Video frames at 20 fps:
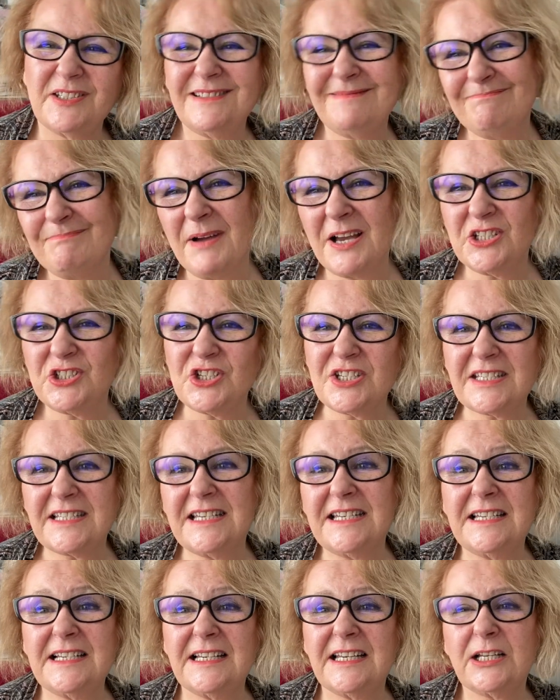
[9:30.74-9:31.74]
might just
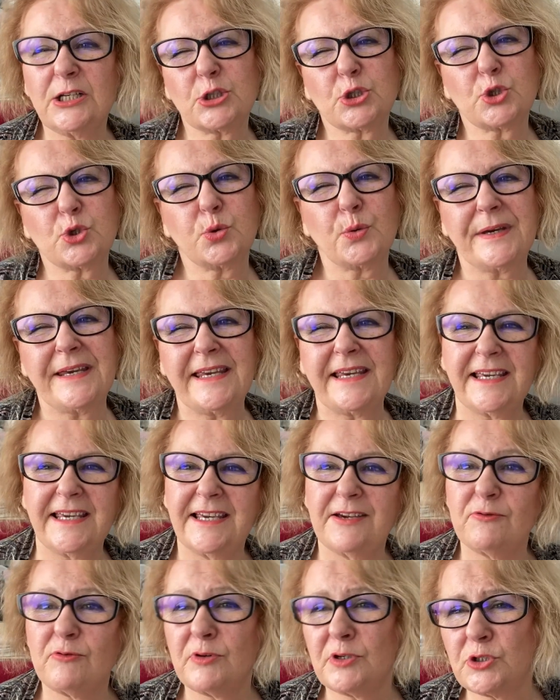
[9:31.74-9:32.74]
need a little tweak
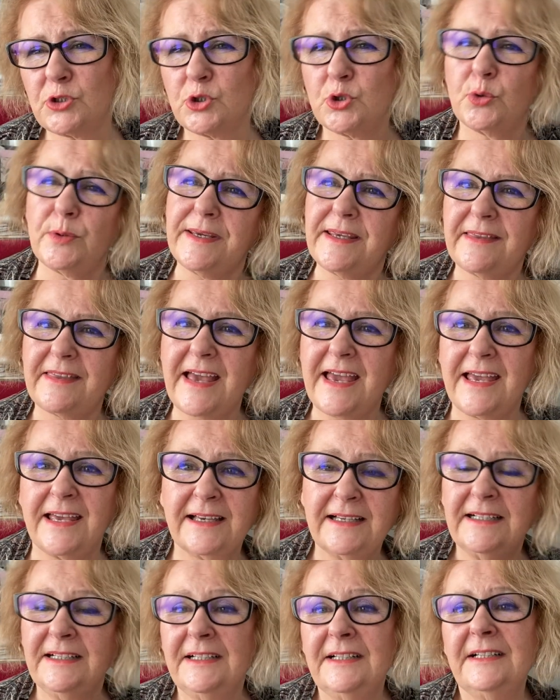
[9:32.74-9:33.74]
here or a tweak there.
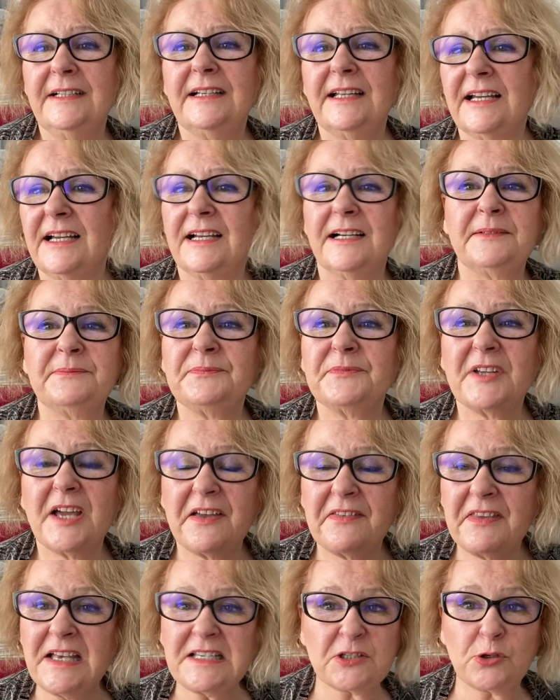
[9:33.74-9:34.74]
And
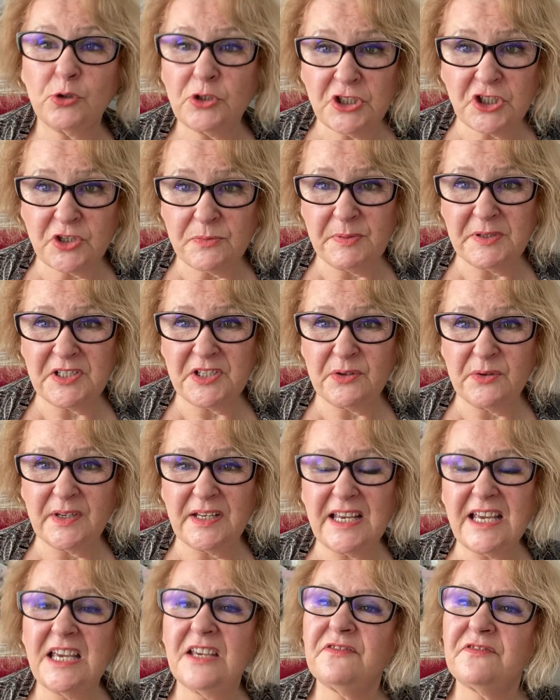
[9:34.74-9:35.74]
that's all you should be doing.
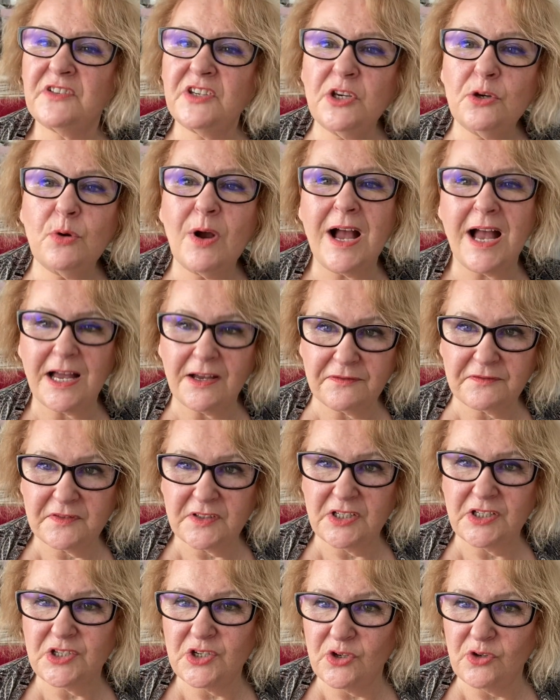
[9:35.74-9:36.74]
If you have
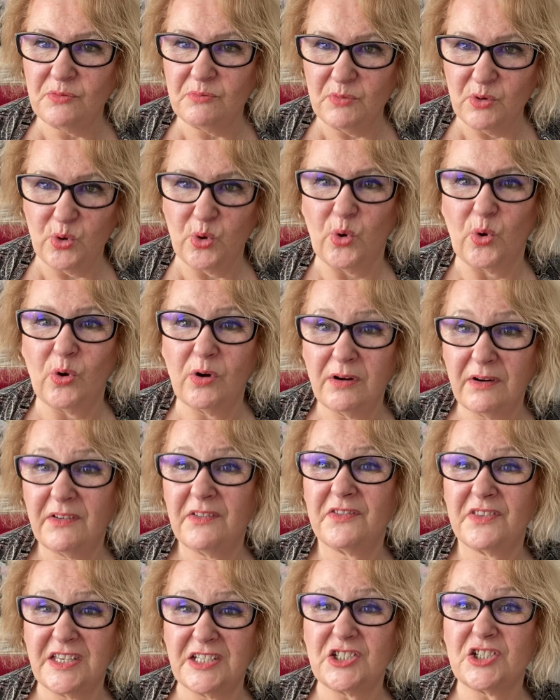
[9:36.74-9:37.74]
to do more
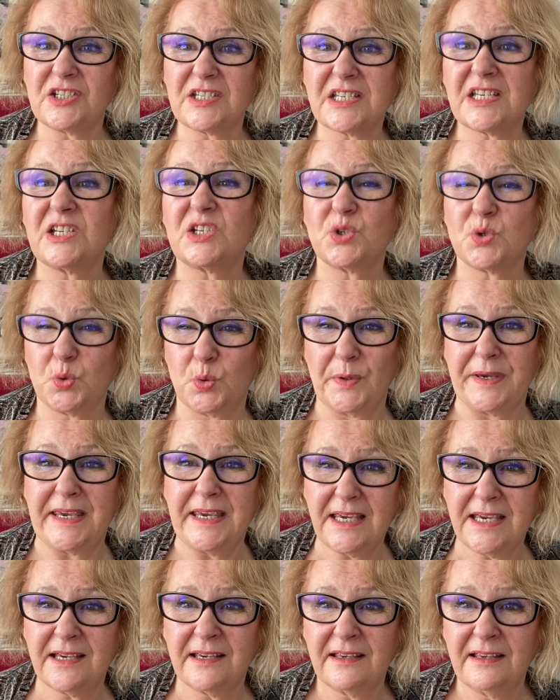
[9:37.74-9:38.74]
than just a
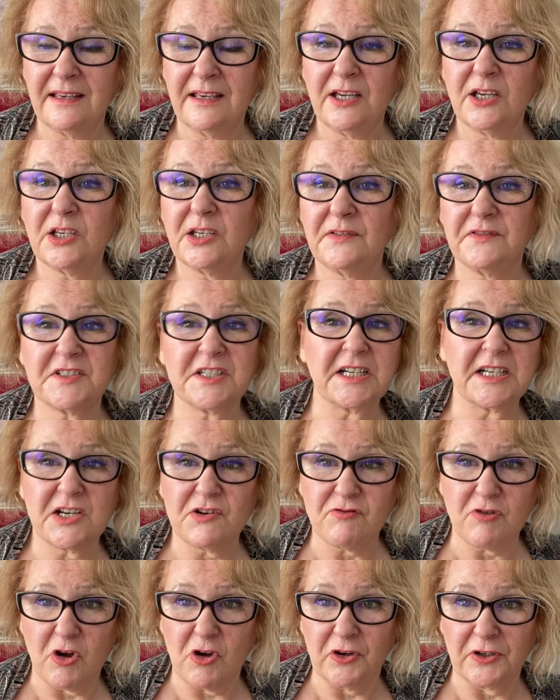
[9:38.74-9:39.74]
tweak, you've done it
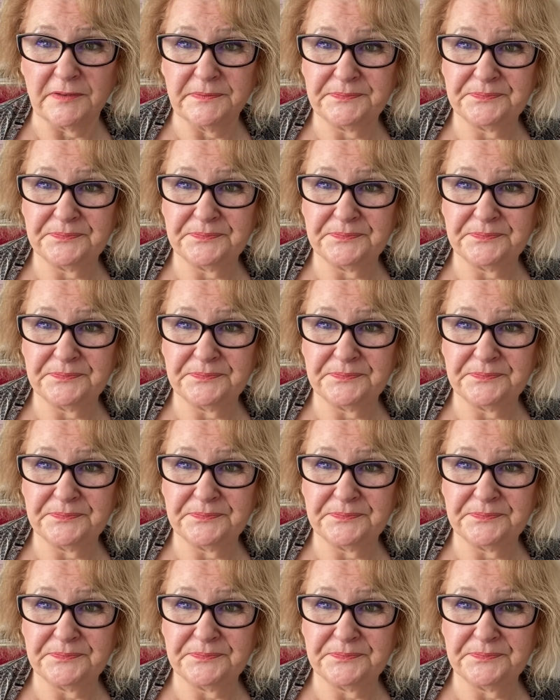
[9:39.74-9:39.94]
wrong.